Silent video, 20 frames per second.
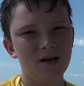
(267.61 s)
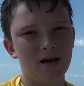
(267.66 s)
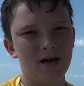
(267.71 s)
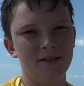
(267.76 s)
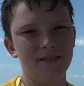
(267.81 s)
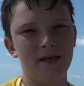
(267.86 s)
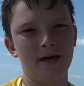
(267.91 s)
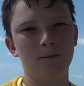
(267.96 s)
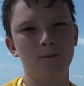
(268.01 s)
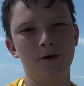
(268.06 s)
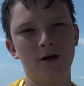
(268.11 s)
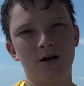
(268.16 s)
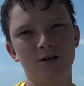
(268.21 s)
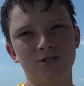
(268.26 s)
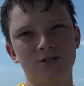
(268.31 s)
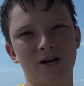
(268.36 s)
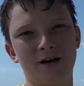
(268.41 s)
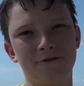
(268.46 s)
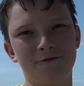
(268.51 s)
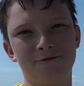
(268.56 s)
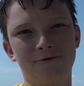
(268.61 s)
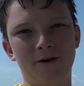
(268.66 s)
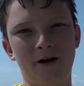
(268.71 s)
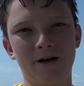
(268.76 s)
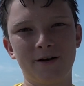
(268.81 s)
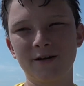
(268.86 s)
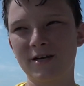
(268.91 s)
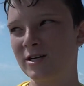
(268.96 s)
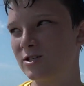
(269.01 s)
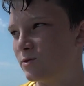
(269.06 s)
and then we also have
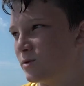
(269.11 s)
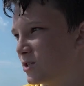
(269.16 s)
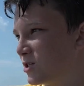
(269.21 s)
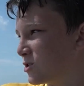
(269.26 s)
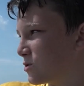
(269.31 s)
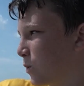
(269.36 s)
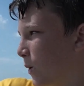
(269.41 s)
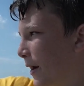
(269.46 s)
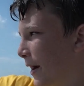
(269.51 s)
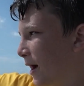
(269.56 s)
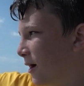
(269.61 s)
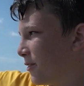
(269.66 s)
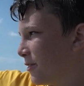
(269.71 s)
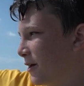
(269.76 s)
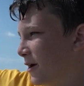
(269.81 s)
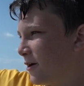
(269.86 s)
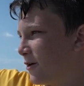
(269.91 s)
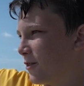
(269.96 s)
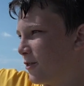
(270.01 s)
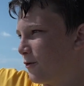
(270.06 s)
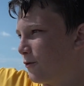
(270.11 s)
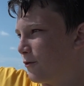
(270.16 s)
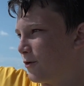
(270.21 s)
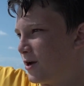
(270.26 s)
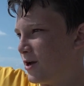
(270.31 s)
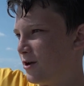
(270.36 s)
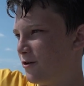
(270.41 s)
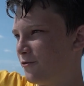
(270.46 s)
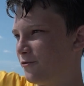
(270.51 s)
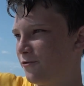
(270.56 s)
fun because we just went out there to the
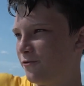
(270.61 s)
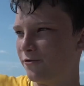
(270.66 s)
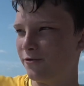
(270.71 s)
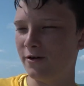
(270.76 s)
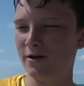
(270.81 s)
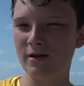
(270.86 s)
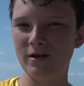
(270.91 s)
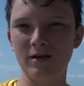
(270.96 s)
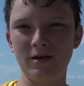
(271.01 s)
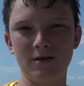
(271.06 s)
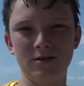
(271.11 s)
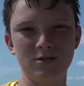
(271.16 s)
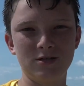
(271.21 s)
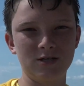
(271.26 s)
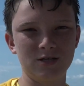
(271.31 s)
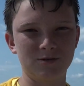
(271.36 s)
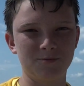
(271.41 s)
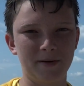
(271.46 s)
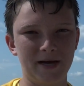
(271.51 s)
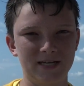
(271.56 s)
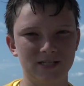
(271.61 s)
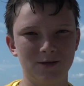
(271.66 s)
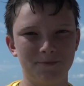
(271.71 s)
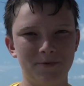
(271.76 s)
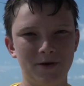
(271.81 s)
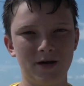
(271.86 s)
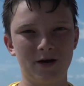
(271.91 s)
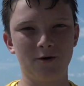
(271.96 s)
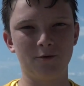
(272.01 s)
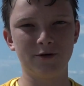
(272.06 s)
reef, just past the
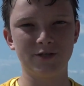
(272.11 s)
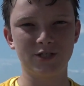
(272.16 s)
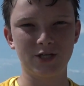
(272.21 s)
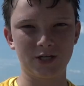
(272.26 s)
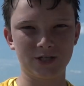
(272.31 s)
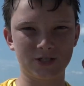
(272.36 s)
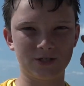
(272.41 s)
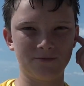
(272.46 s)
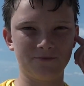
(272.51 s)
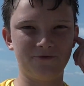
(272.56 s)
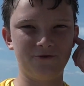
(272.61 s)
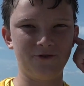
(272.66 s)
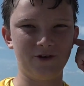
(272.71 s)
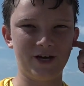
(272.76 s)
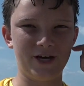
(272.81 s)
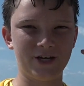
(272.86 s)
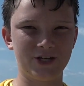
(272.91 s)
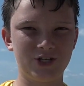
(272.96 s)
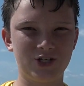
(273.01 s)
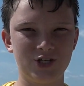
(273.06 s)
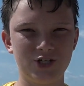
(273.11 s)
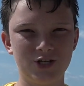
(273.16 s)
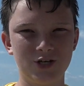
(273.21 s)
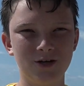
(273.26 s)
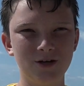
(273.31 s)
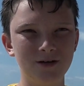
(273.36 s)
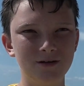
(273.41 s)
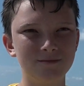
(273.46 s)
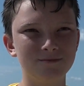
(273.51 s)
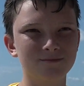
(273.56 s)
pier. We saw some fish.
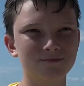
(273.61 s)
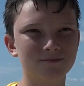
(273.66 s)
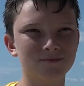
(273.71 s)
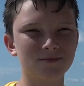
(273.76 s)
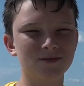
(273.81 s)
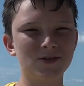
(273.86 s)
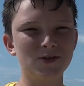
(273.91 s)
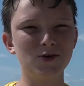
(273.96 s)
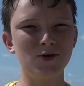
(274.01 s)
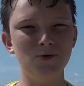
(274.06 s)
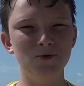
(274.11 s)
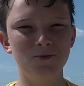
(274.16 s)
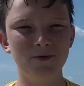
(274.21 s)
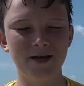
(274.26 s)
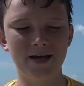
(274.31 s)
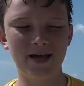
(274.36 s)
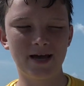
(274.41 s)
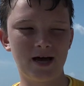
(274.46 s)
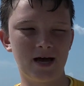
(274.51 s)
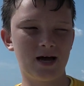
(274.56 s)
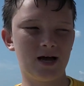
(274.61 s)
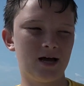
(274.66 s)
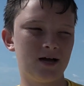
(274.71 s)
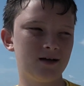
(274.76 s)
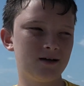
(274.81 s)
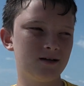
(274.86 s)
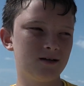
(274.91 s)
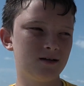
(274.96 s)
We uh,